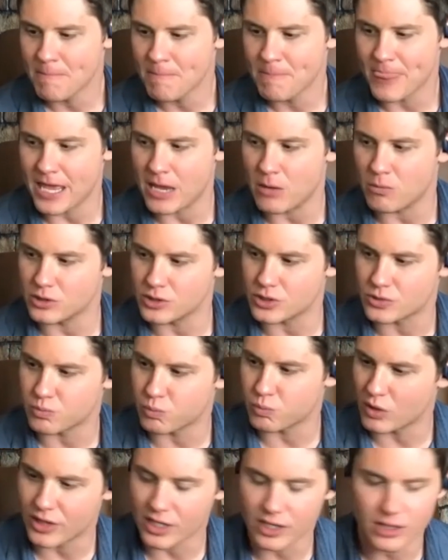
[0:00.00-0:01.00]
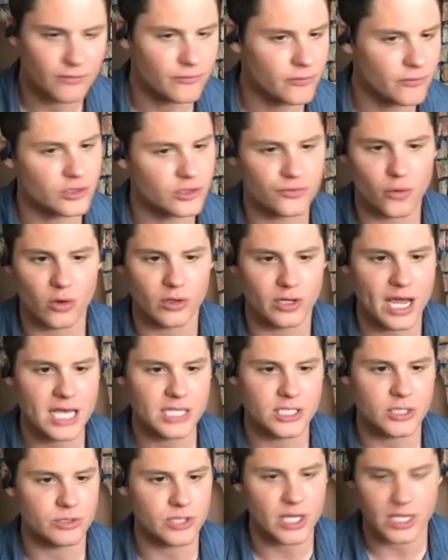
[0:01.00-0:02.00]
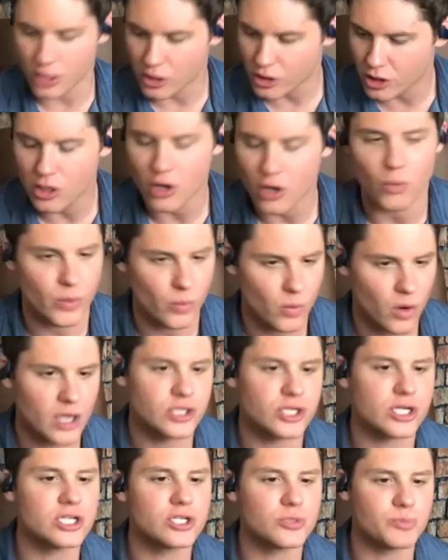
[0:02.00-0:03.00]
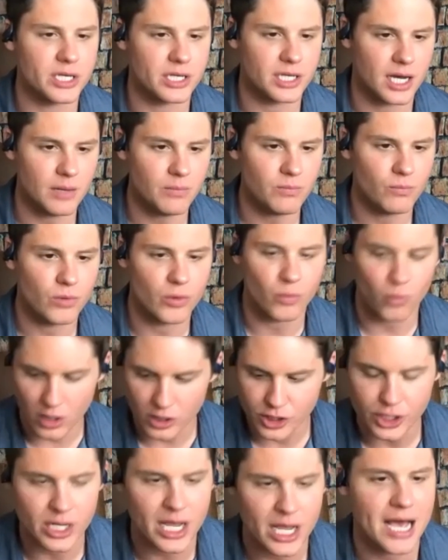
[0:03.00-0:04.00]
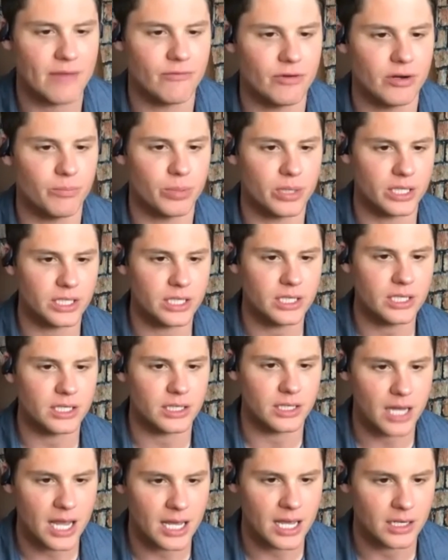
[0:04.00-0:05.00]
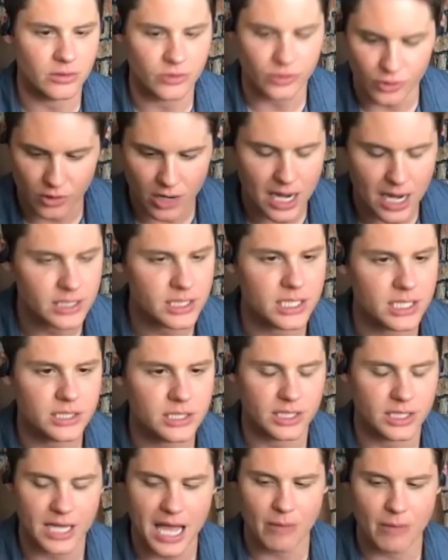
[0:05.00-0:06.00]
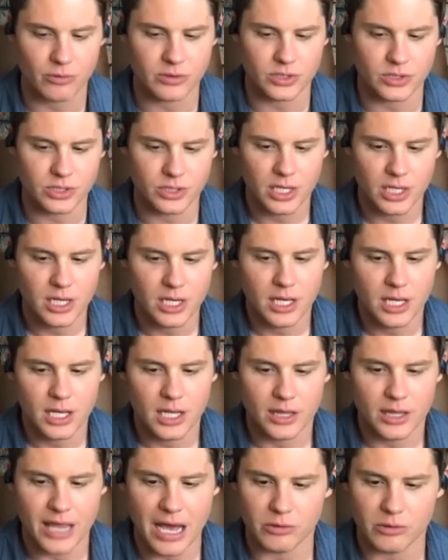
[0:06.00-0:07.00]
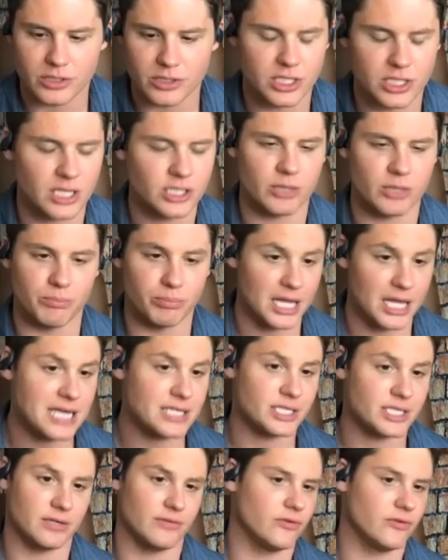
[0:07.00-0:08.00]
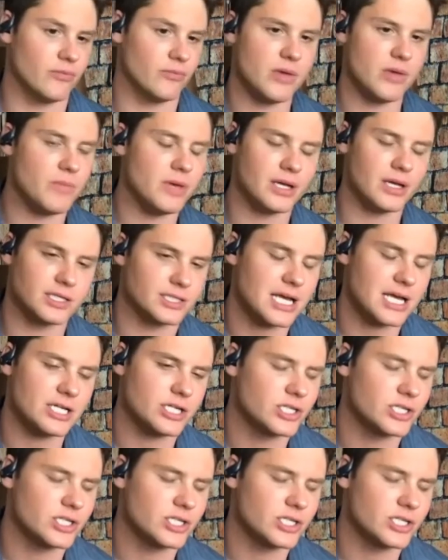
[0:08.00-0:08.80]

it was within the first 4 days, it was like, no, we want you to speak up. We want you to have an opinion and your ideas. And that was such a blessing for me because I